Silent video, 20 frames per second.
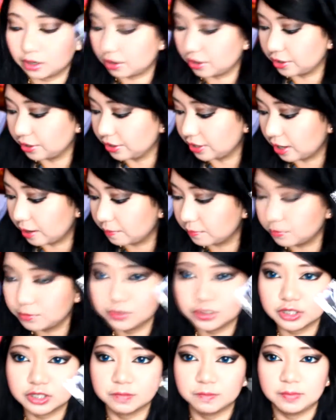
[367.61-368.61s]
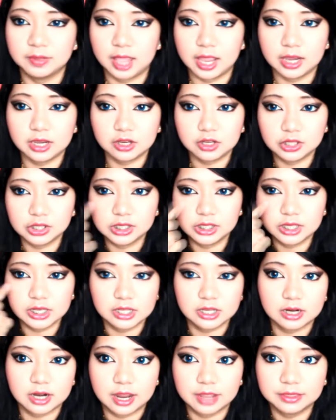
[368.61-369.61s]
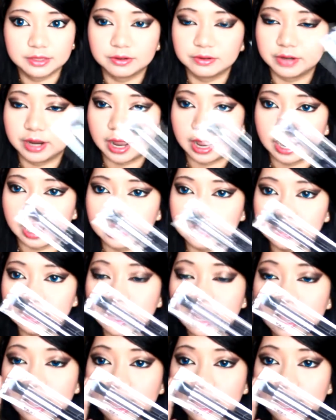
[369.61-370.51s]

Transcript: on them to just blend concealer under their eyes.